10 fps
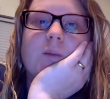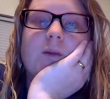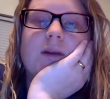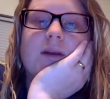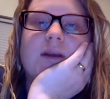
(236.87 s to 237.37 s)

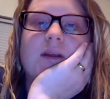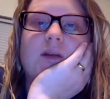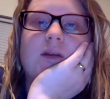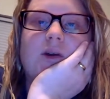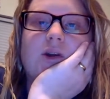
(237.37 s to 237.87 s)
where it says
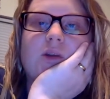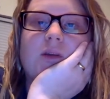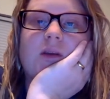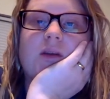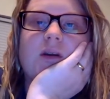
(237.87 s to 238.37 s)
to nurture
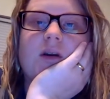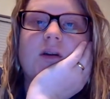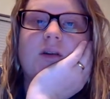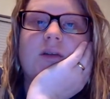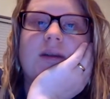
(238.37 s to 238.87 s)
means to
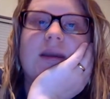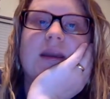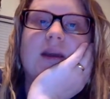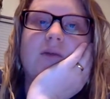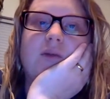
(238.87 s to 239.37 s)
cultivate,
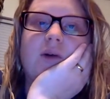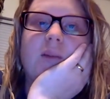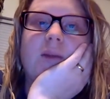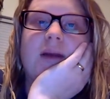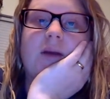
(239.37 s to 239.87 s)
care for,
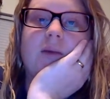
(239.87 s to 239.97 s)
and make